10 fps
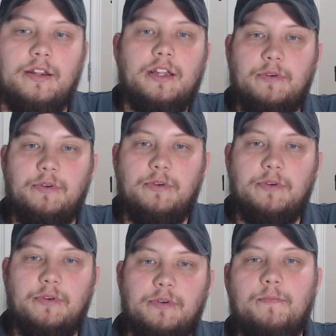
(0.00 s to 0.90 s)
we
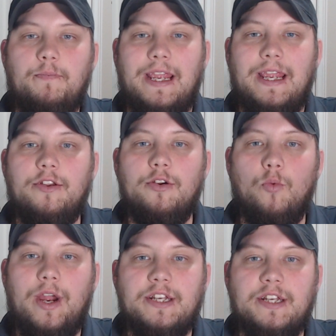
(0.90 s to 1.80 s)
paid their
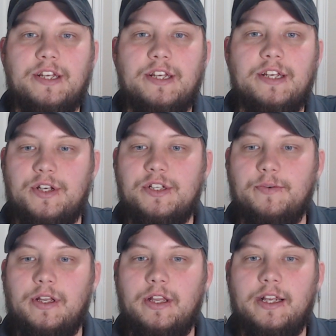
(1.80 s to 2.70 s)
way to Vision, so
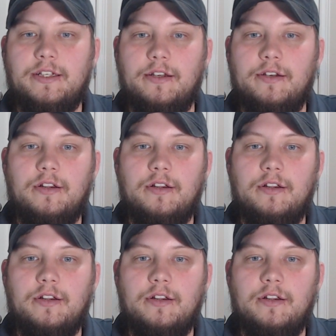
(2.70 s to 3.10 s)
we'd like to